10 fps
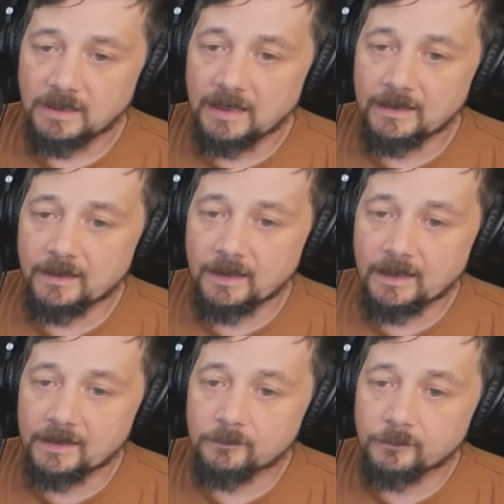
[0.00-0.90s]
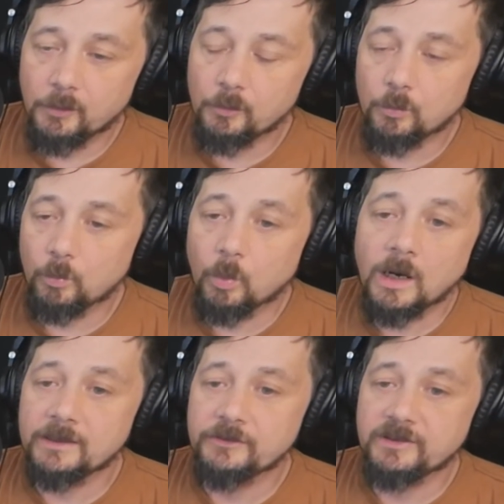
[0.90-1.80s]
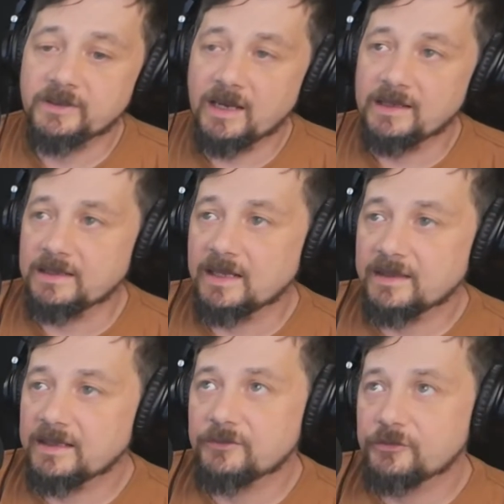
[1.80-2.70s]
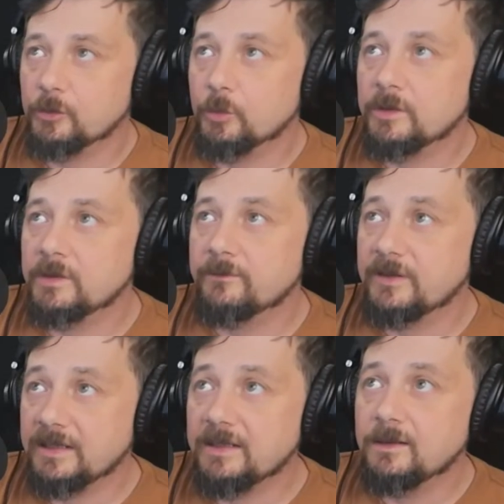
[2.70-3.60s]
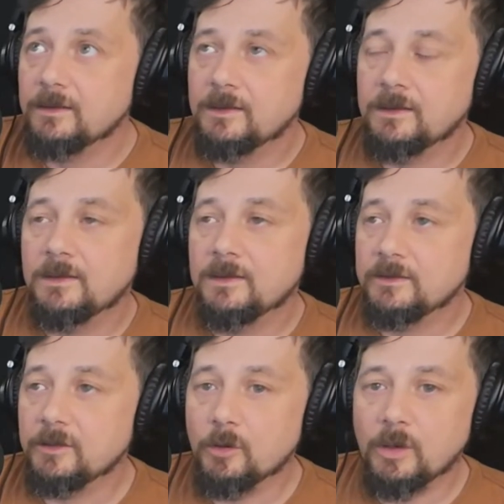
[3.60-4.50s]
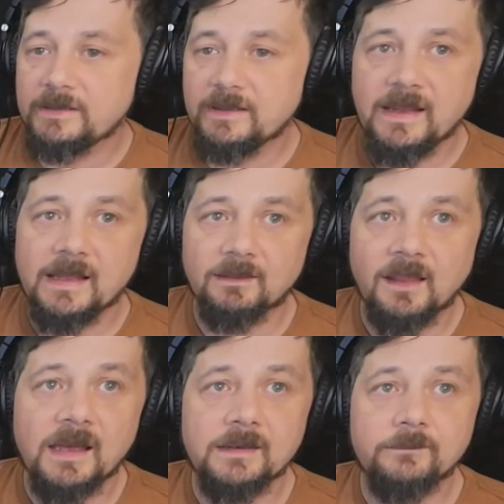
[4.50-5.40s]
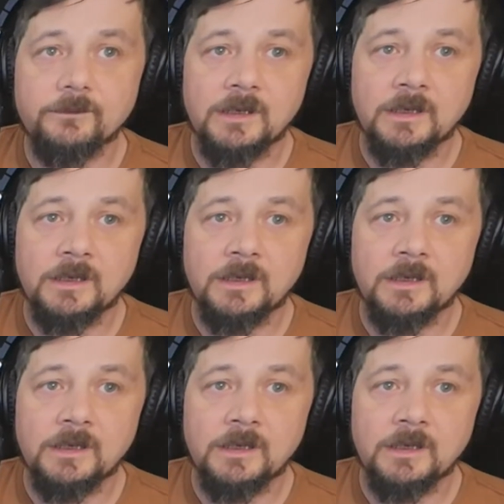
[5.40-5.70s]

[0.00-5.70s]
I don't know why she's hiding. I think if she wouldn't have hid, I did that live